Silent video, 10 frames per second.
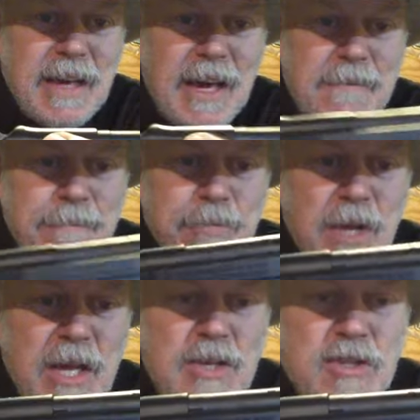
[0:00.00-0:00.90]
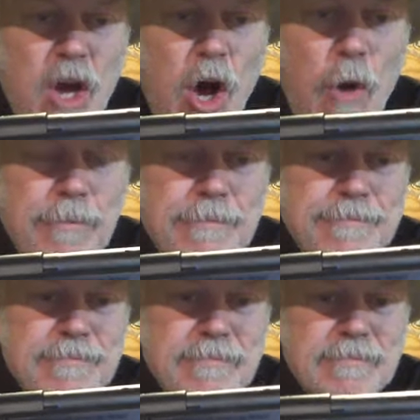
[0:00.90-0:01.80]
Okay? So
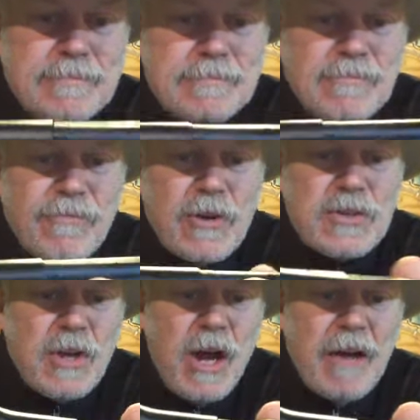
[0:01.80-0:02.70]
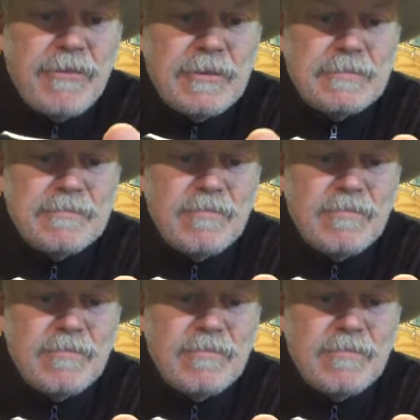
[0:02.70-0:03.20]
First off,